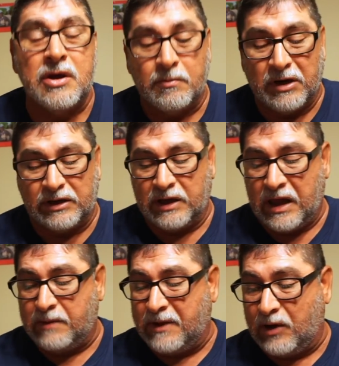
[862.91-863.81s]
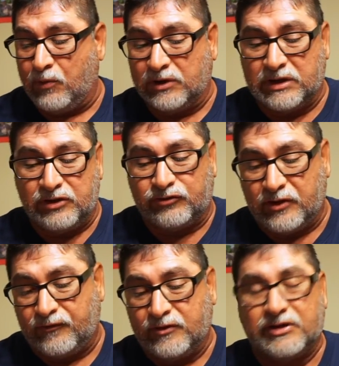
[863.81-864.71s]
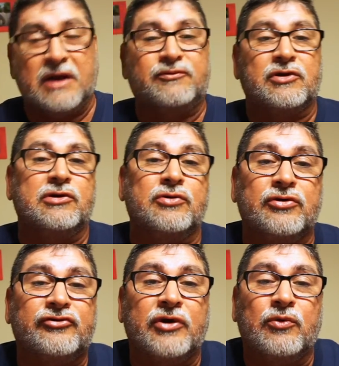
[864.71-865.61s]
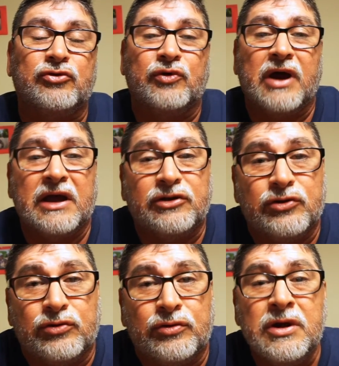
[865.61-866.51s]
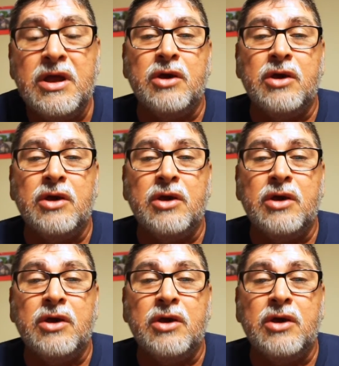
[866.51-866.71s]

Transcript: But hey man, with these different types of lures and with what I do